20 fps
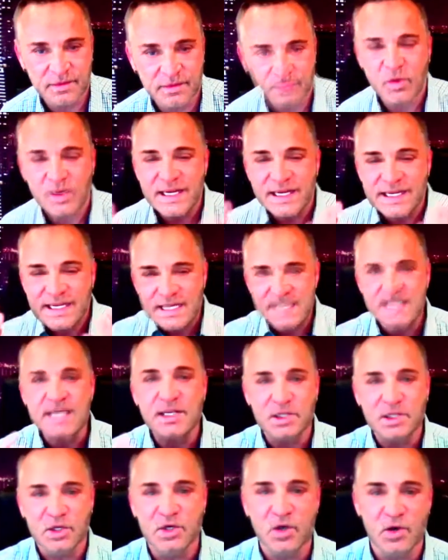We
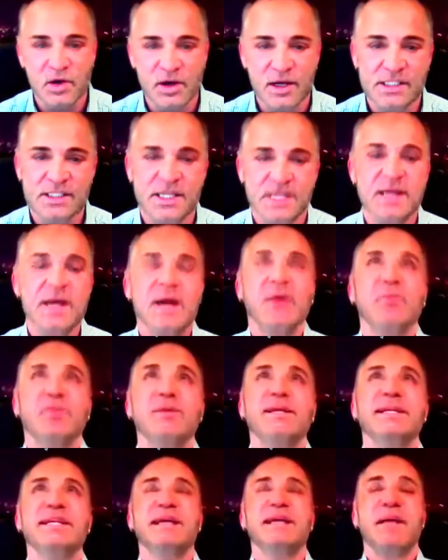need curiosity.
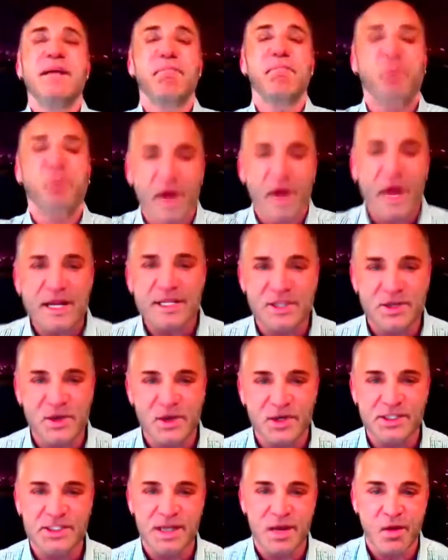We need to embrace
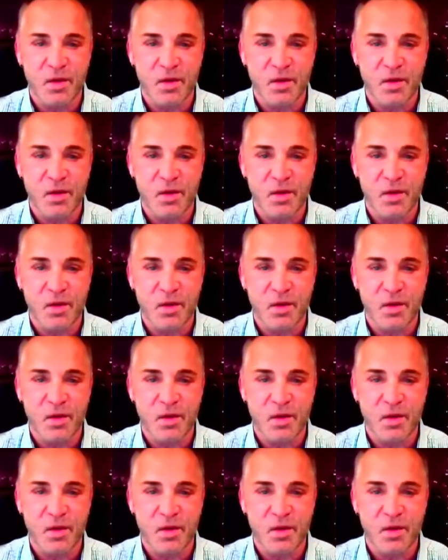curiosity.